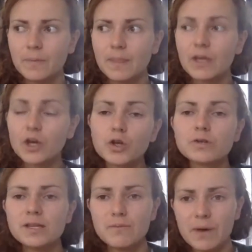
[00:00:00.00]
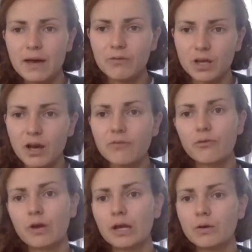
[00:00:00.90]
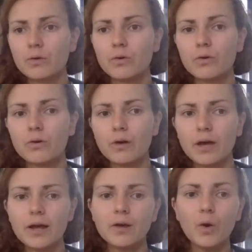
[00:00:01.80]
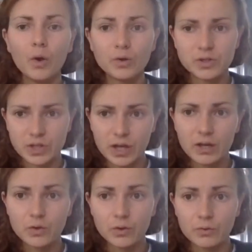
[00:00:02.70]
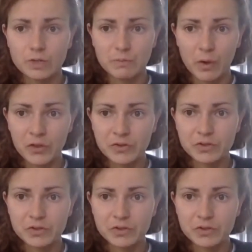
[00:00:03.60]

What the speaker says: could impair recovery or alter your response